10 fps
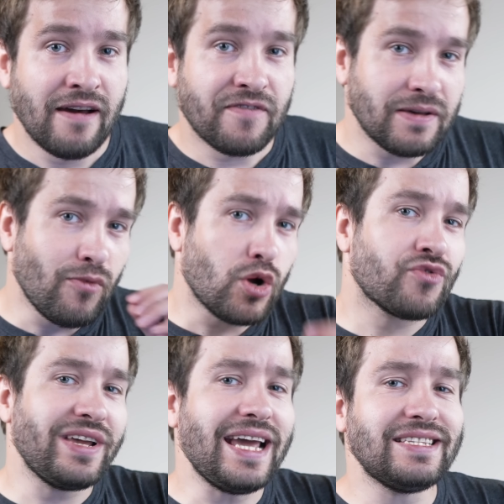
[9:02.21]
For the more
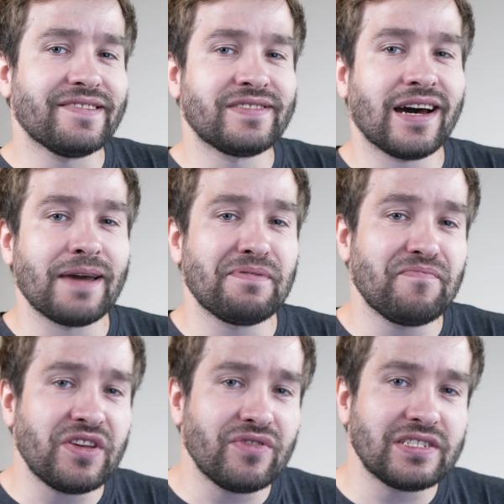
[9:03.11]
creative type,
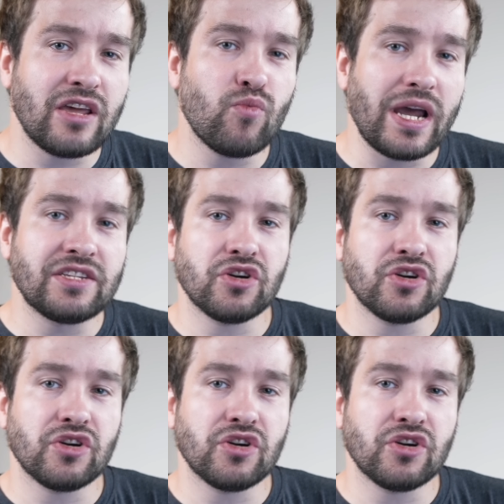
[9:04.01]
there is a way